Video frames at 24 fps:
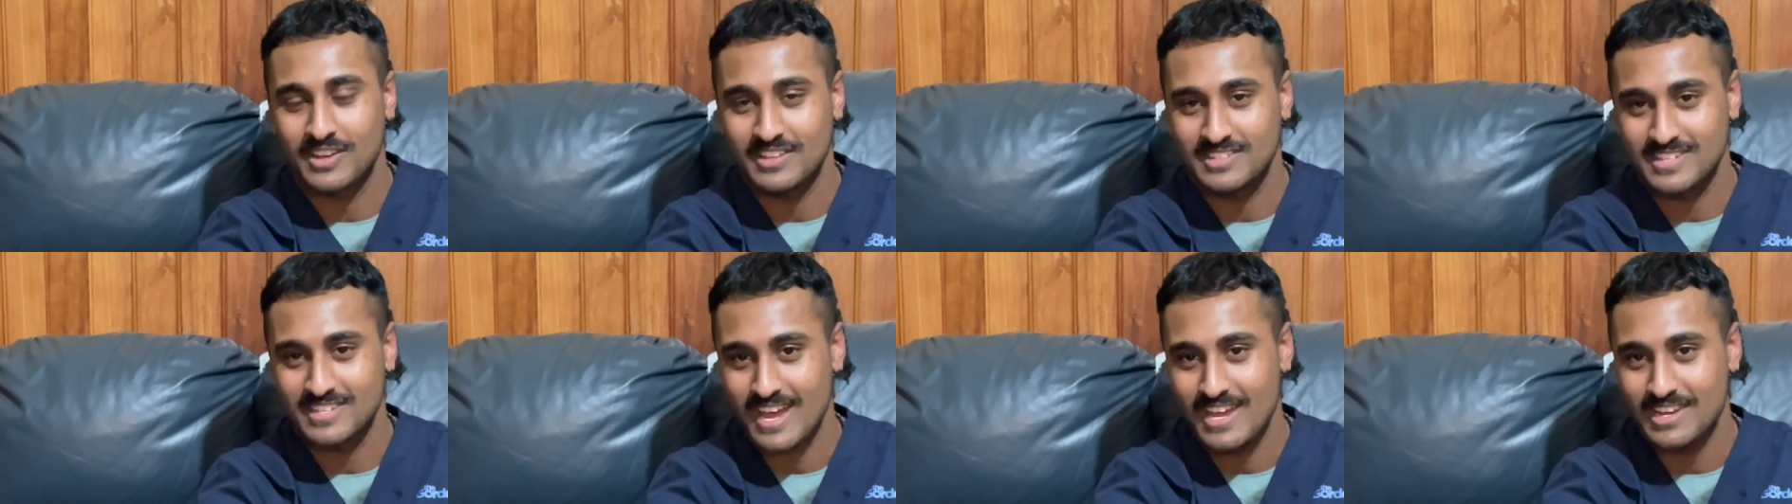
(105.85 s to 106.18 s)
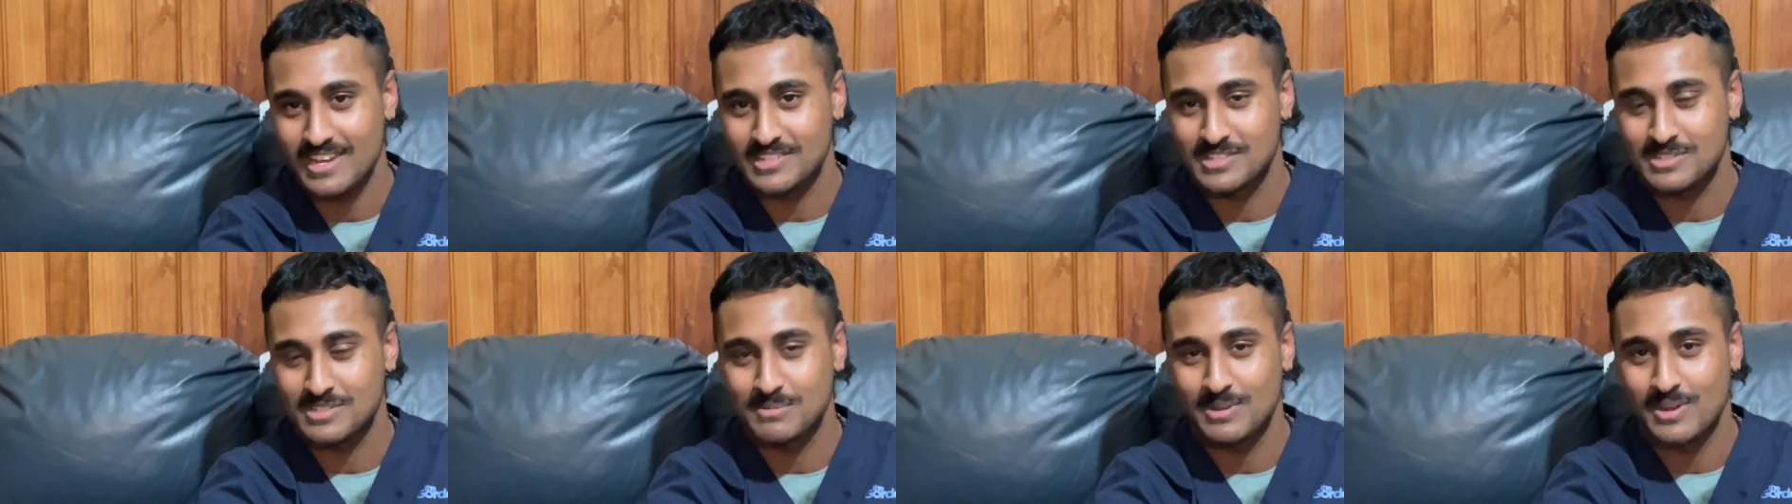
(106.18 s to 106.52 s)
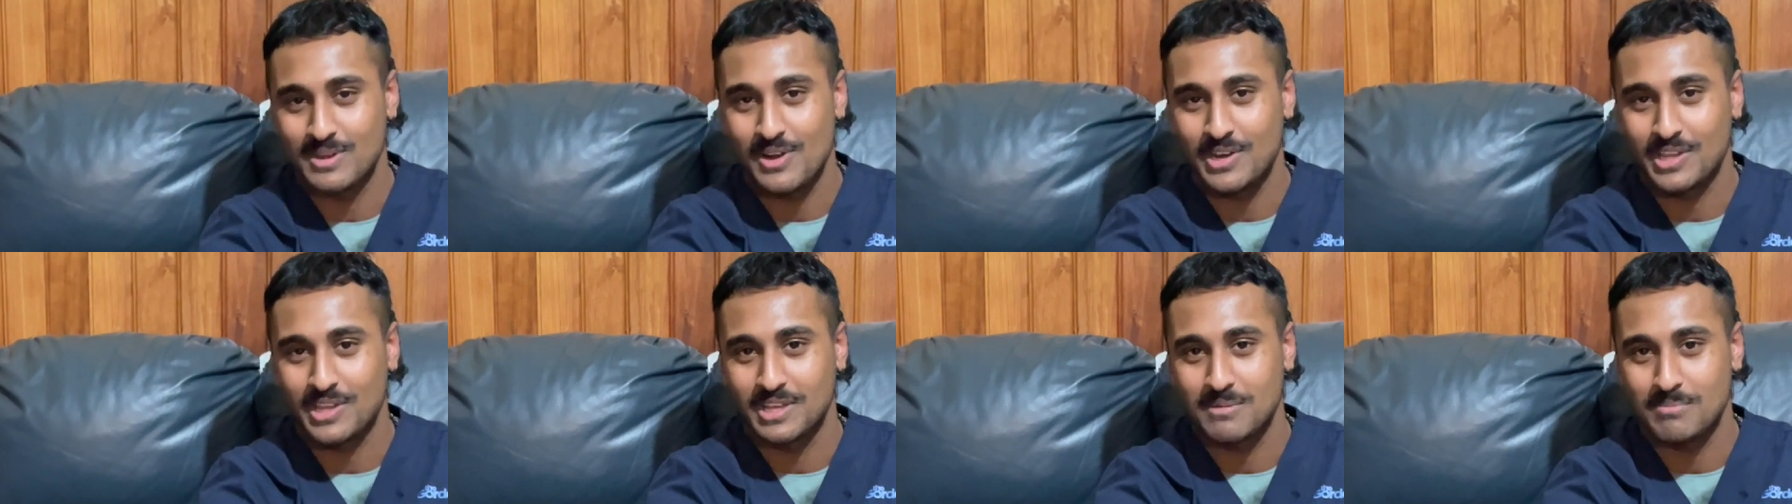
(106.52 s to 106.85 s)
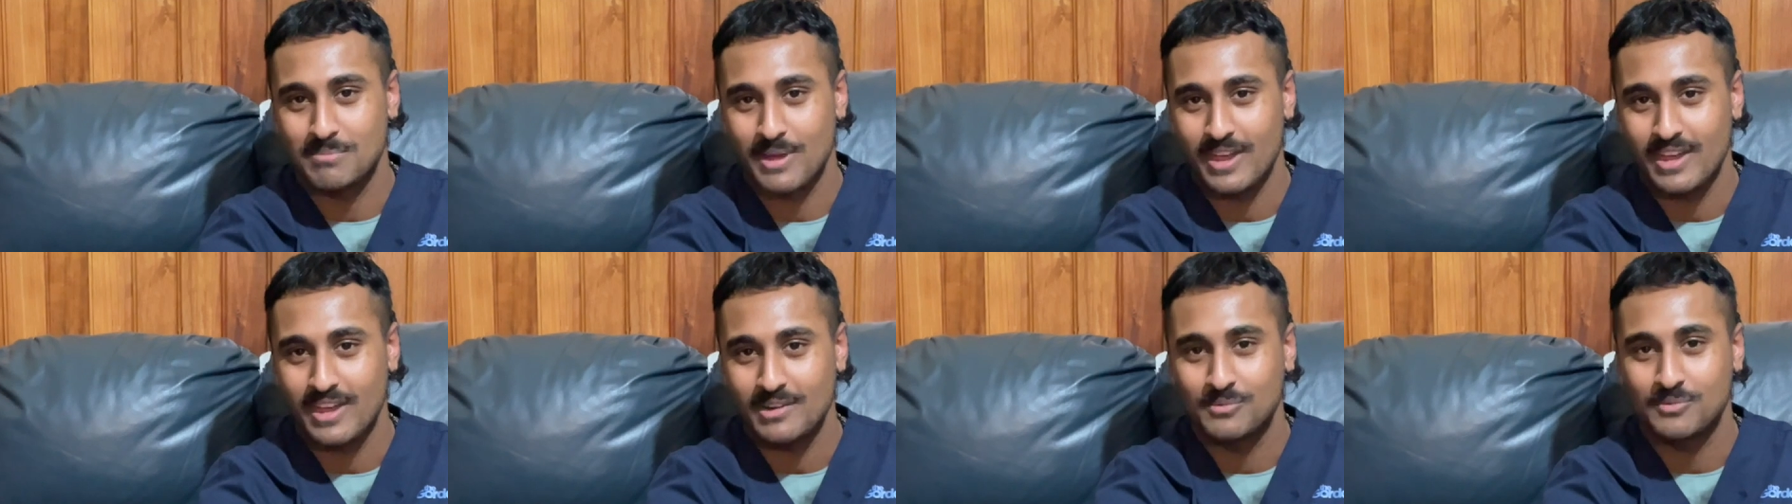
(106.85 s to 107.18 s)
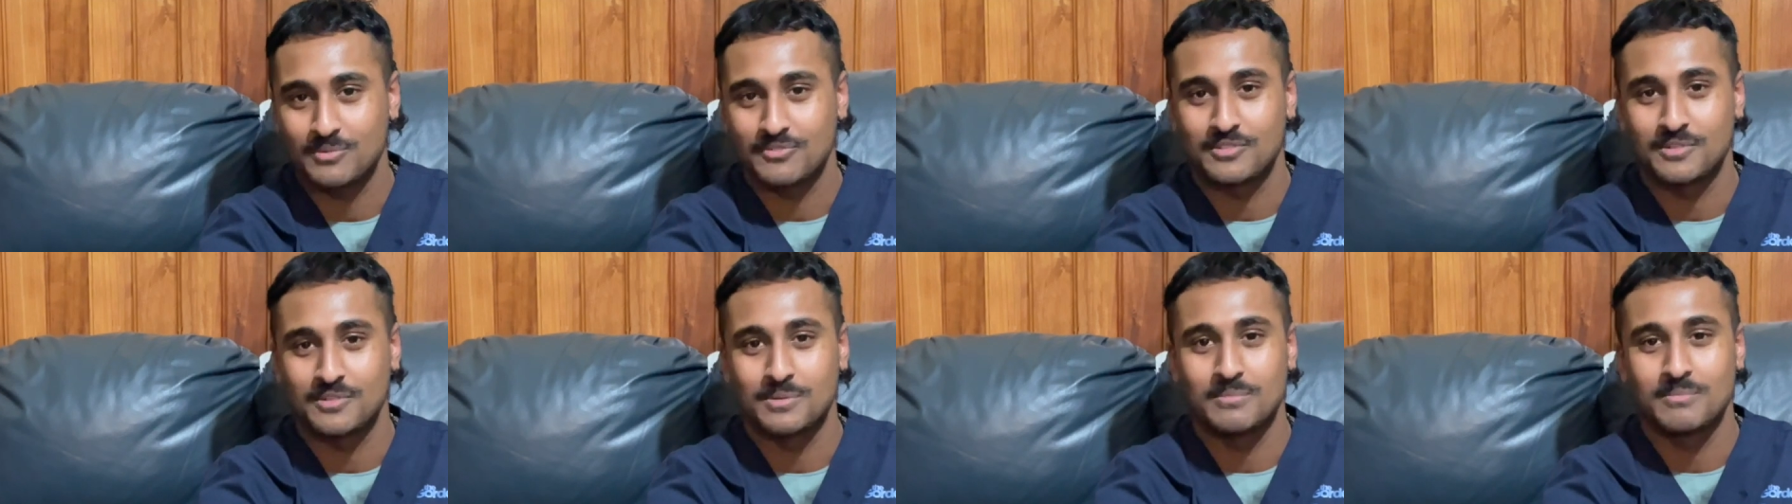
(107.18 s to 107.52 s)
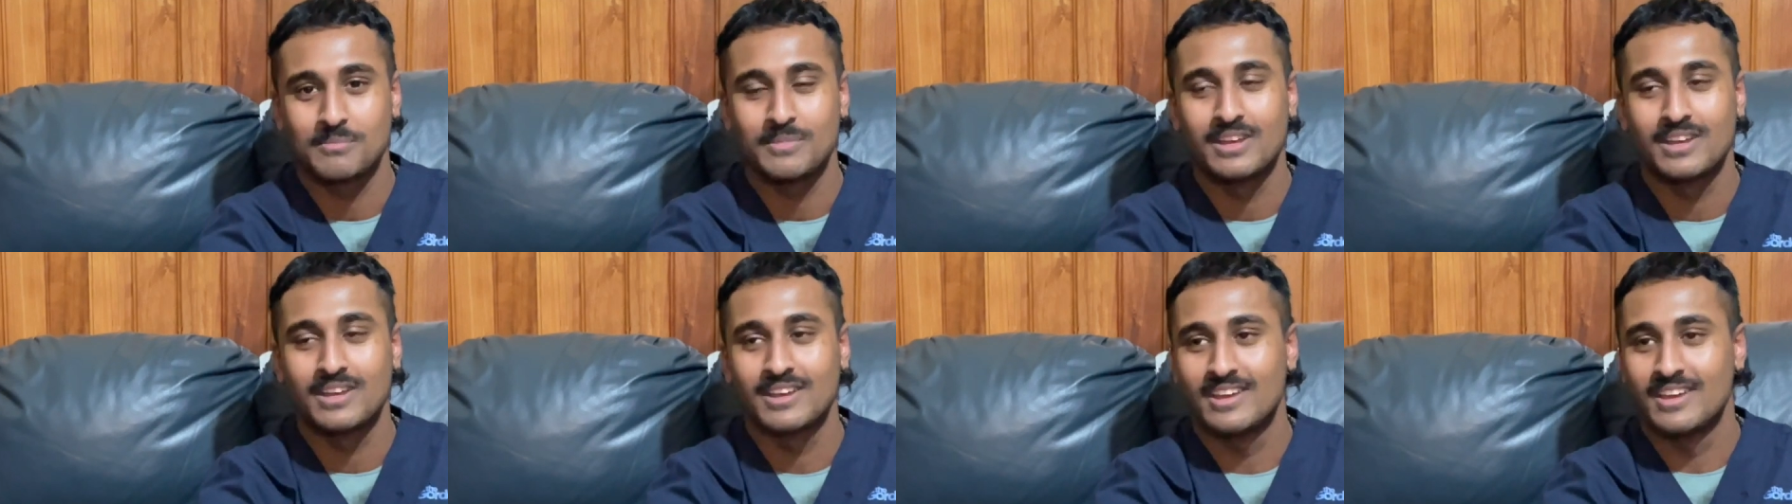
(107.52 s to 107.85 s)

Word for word: takes to be owning a pet from